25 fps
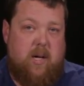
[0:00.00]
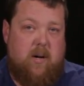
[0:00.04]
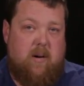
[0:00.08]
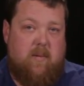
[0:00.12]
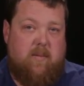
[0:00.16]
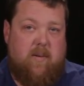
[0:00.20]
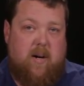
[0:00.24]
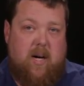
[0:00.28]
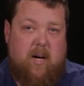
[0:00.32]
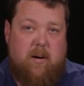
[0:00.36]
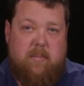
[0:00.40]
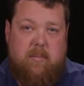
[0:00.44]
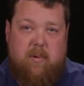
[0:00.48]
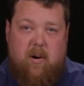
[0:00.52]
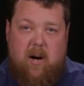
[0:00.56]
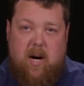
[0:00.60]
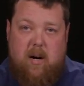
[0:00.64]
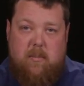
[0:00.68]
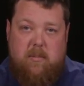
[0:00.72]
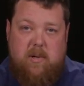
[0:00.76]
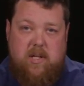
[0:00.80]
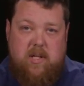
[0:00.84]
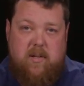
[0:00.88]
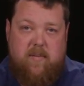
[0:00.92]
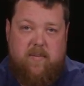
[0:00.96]
centerfire
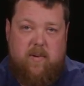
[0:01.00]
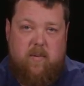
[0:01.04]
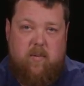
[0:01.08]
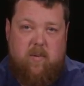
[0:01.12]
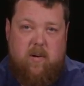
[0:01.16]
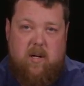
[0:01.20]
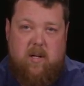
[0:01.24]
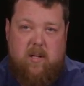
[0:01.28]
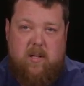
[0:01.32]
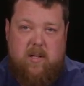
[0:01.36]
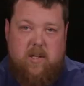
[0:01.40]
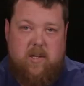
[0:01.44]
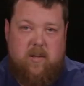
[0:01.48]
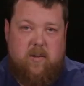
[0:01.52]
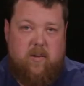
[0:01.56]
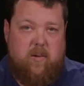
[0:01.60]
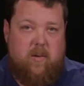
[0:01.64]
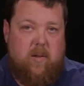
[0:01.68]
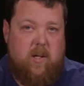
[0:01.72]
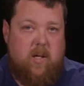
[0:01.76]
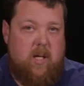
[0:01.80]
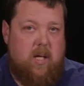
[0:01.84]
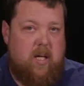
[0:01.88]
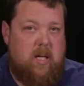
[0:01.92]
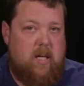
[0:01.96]
primers if you wanted
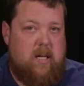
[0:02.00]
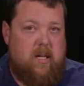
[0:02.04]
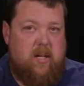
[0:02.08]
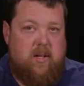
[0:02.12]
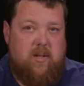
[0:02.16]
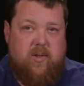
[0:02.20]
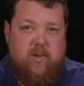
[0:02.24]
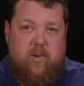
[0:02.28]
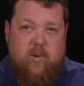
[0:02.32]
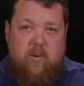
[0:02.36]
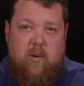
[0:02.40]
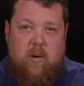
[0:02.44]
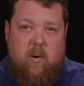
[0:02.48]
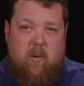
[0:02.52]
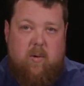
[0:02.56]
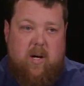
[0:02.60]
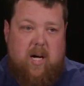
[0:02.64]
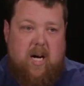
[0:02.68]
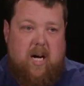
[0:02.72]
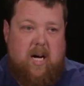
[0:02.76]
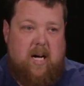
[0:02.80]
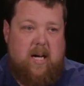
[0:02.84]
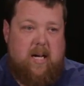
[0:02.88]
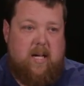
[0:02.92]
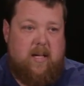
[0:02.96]
to, two oh
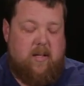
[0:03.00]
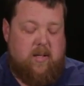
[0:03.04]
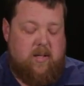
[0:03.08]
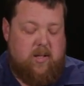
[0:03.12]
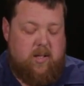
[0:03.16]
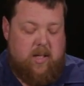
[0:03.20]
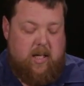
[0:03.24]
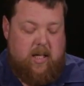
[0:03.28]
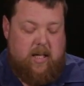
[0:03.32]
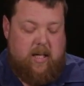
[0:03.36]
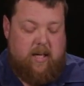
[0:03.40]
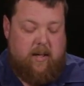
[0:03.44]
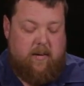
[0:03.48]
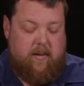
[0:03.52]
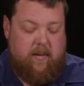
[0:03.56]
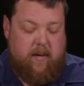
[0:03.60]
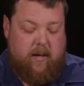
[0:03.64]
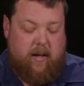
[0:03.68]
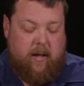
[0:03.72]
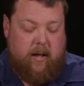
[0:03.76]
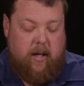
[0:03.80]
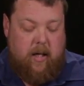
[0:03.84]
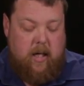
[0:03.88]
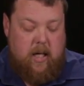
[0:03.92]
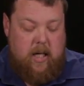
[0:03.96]
nines,
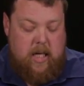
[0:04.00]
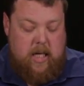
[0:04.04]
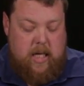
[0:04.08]
anything.